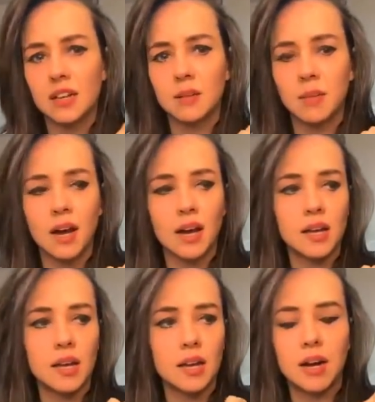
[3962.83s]
in
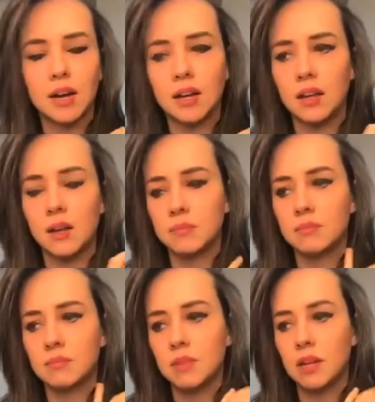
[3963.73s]
my
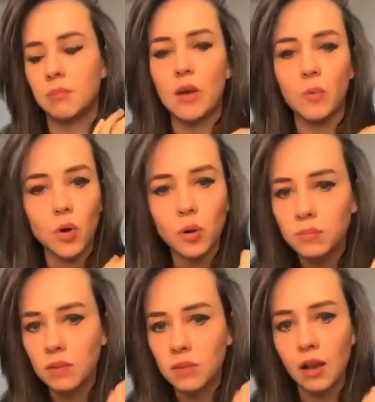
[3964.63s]
room
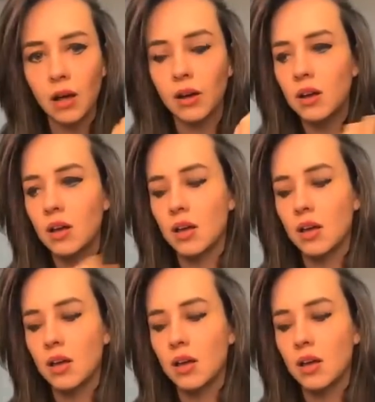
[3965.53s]
alone,